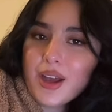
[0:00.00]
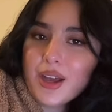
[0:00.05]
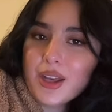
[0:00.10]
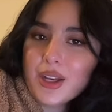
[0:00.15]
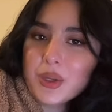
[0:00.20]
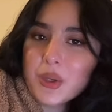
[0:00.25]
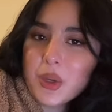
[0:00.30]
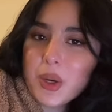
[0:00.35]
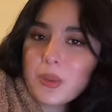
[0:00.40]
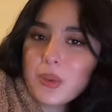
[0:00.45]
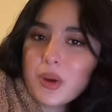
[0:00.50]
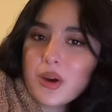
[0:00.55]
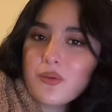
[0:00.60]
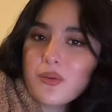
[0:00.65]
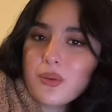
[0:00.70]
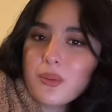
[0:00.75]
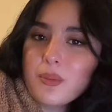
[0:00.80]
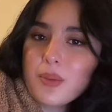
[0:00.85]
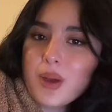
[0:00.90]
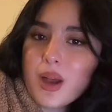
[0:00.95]
And no, I'm not
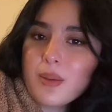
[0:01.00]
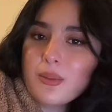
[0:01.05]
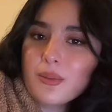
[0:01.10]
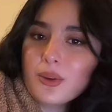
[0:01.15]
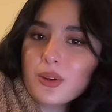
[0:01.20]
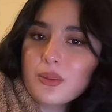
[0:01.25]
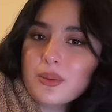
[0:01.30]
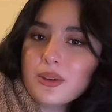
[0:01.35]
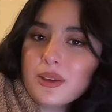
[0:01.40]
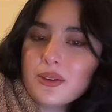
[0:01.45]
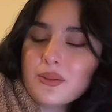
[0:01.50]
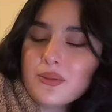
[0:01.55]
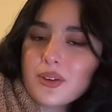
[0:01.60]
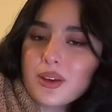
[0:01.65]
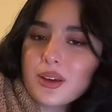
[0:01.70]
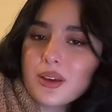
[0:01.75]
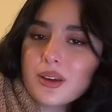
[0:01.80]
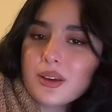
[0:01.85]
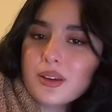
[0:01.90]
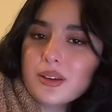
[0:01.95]
from Birmingham
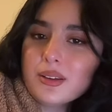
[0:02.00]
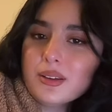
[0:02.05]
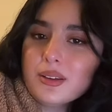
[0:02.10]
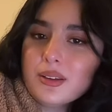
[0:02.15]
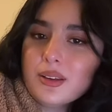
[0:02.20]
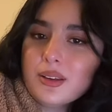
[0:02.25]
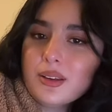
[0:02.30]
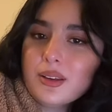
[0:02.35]
either.